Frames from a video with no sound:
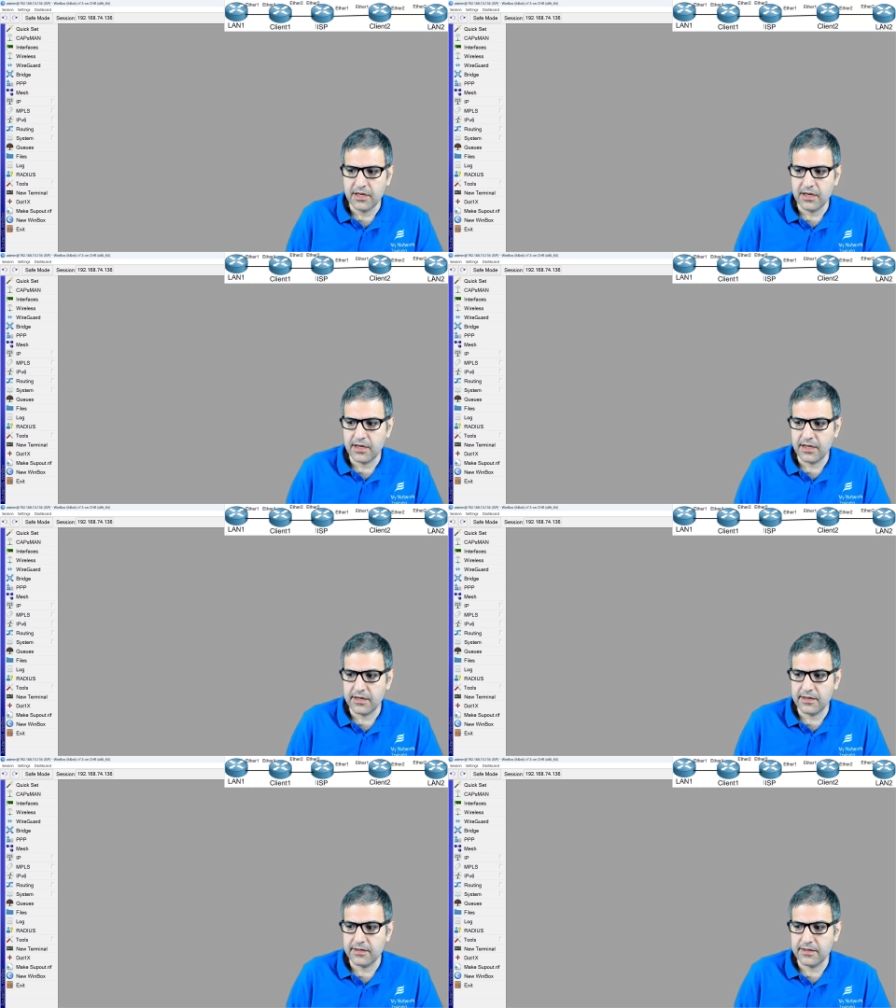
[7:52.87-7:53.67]

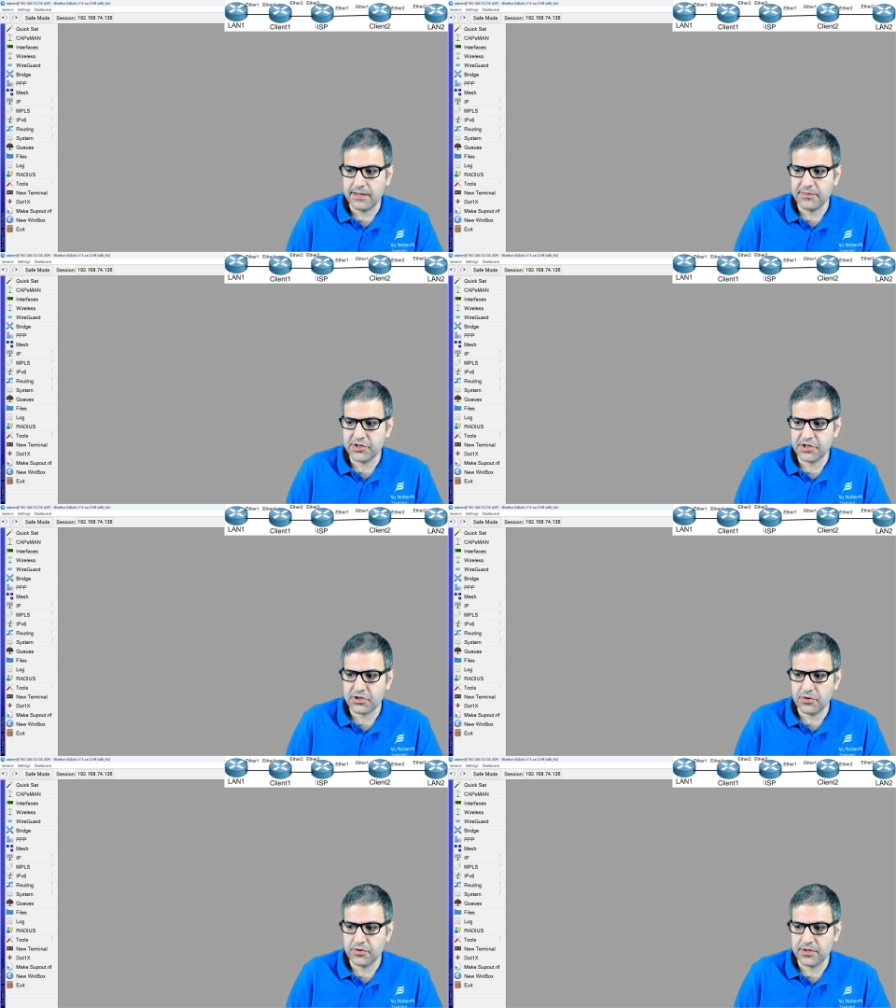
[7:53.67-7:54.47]
uh, let me just
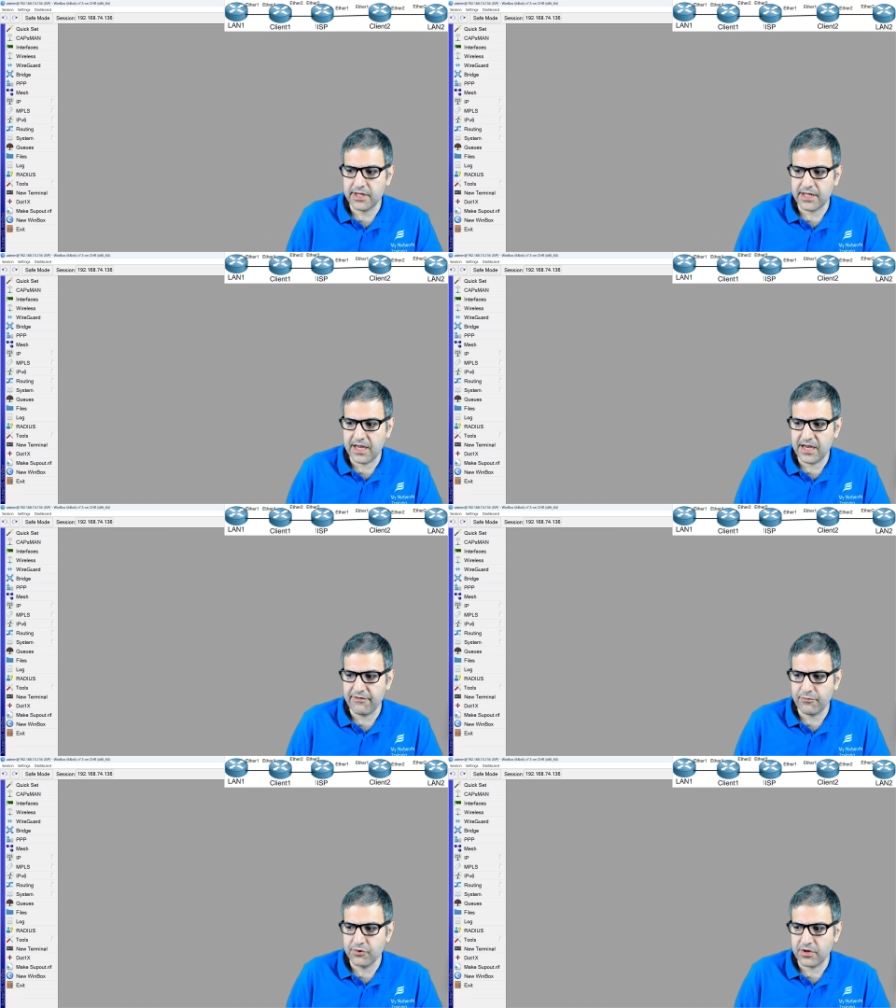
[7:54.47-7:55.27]
show you that I
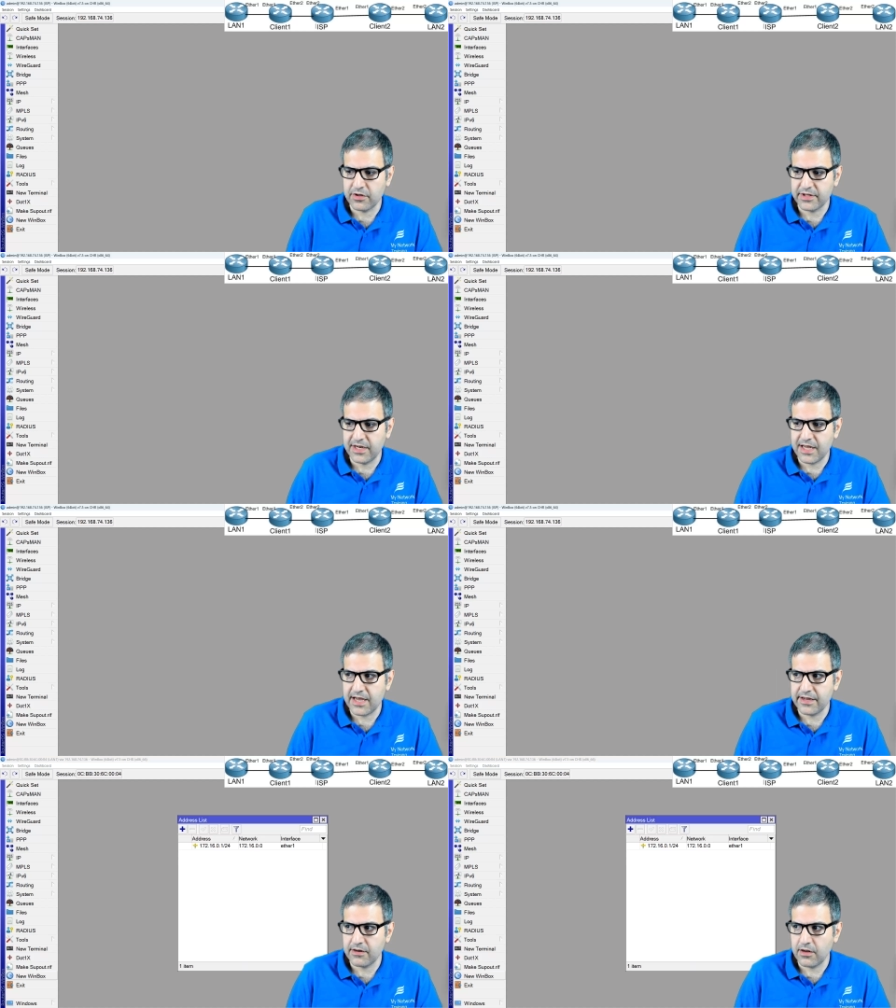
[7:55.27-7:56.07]
have put on the
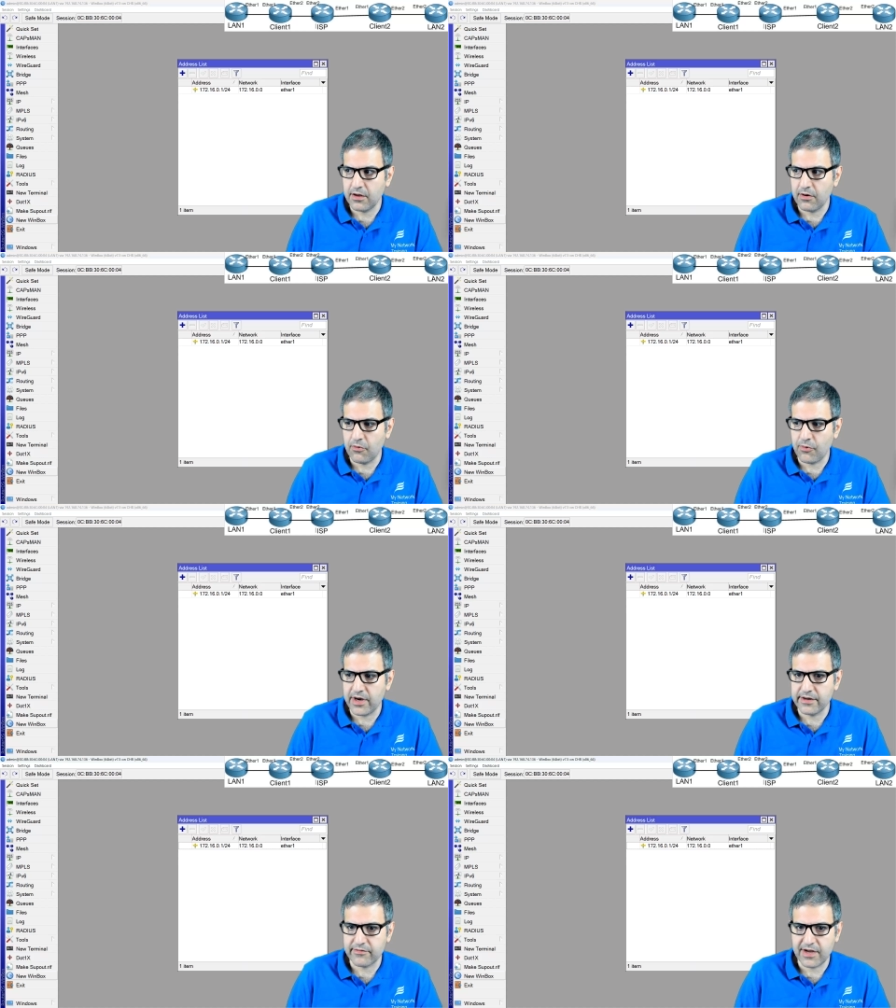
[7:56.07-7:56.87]
LAN
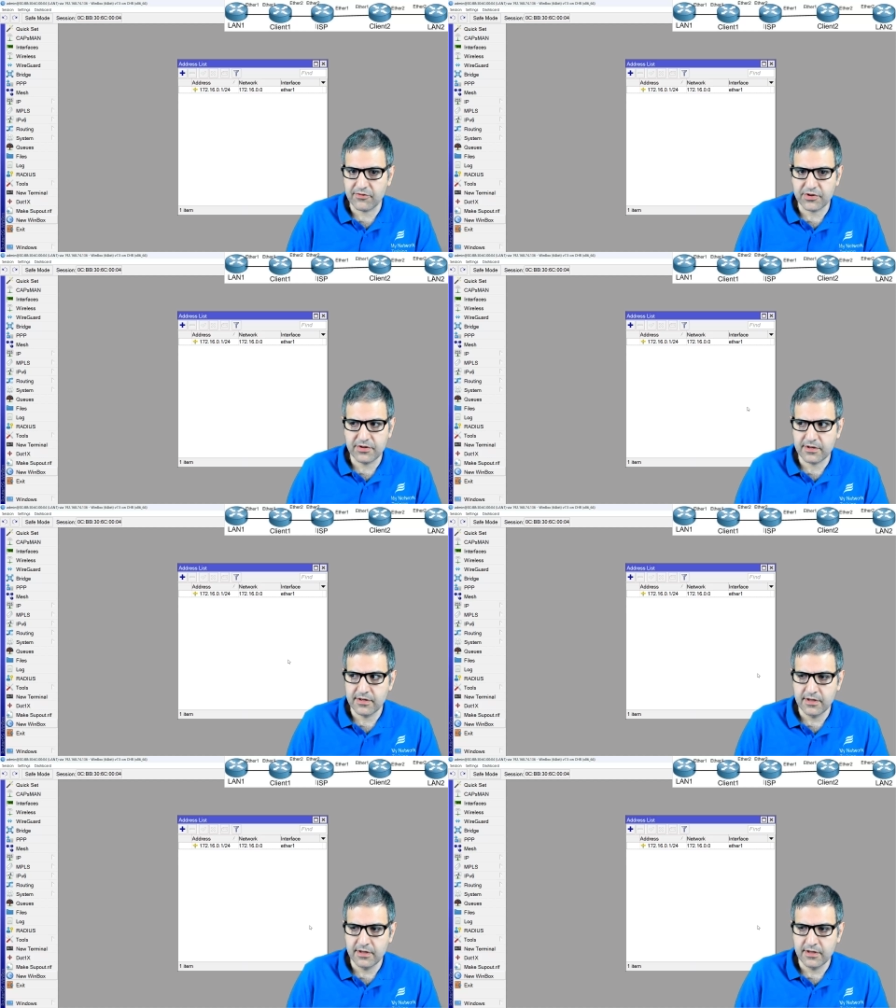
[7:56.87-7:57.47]
1 router,